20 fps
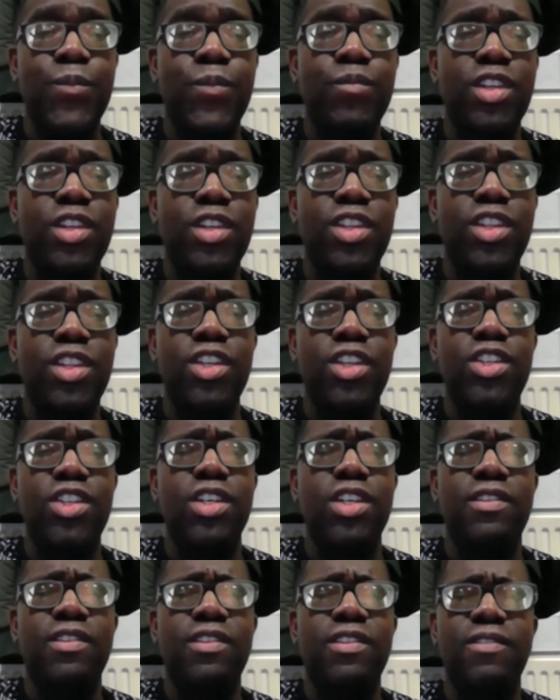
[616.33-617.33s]

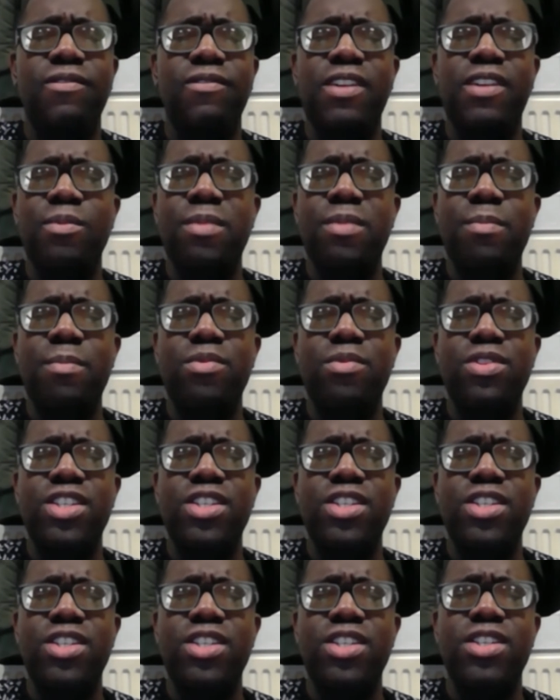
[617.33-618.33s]
If I remember, in
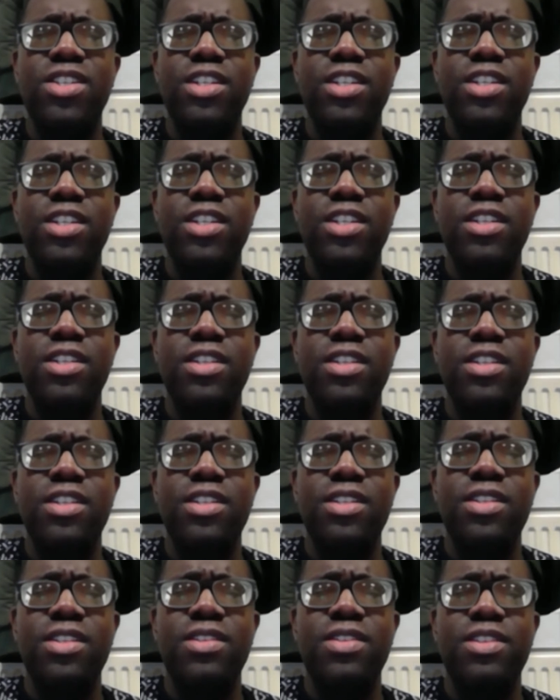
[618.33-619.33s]
the
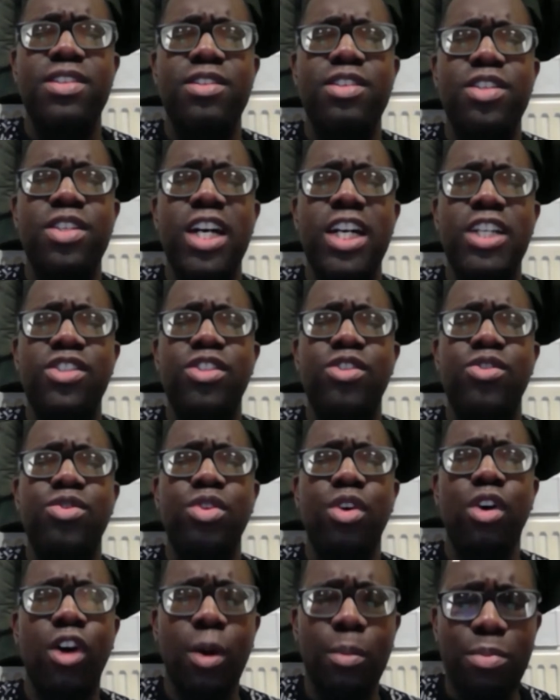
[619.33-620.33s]
United are
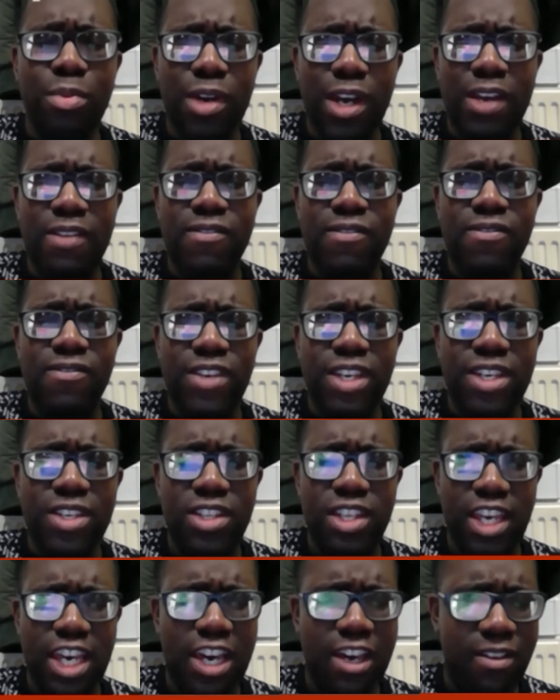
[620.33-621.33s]
top. I think
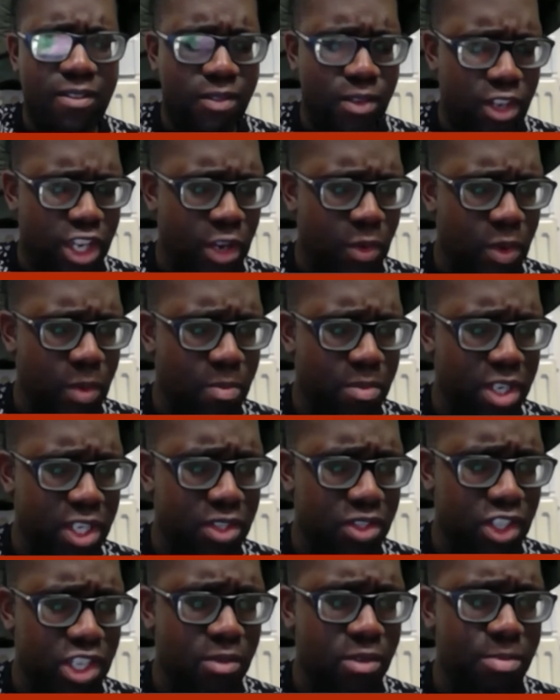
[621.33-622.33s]
they have we
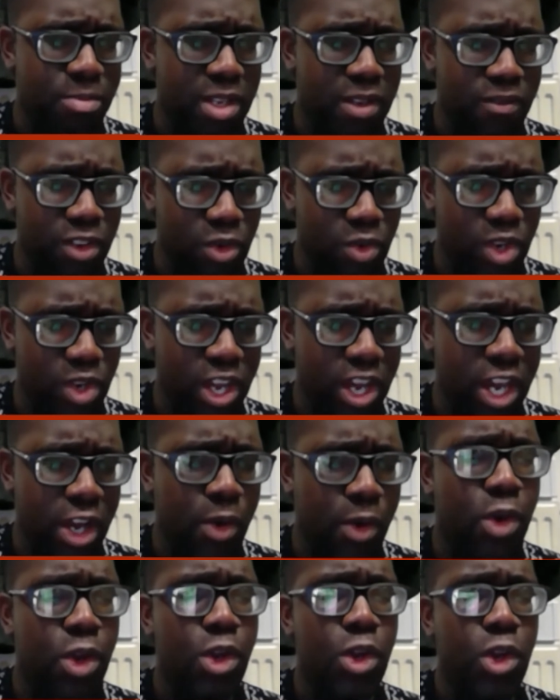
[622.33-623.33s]
beat
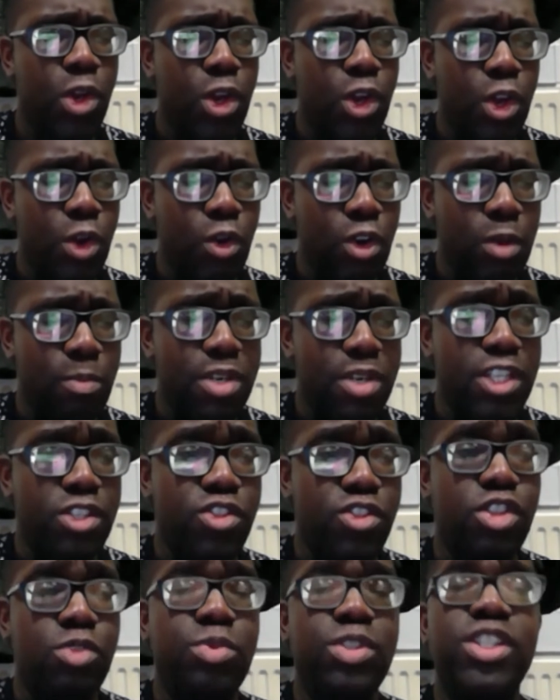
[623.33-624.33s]
Villarreal, we
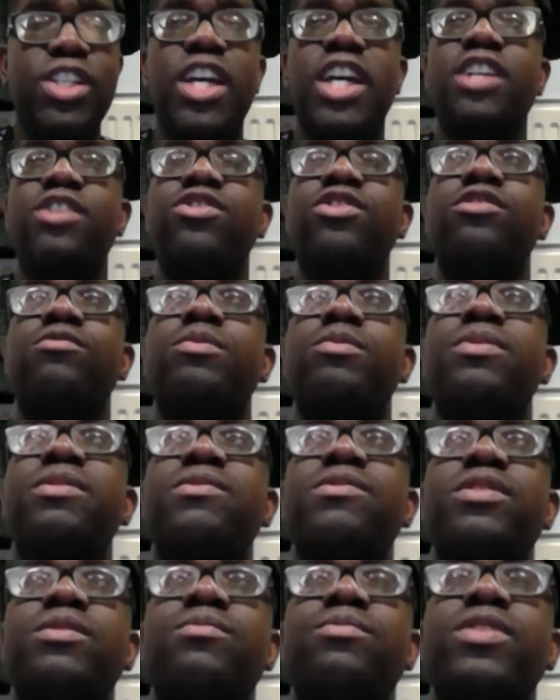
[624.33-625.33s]
beat
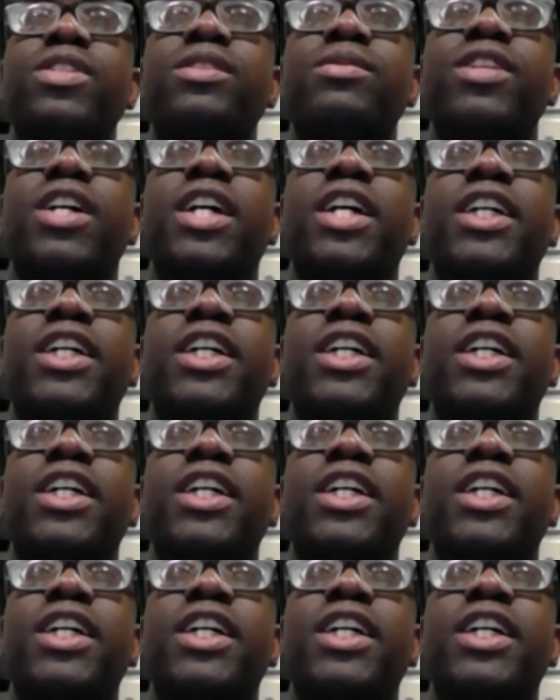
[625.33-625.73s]
them,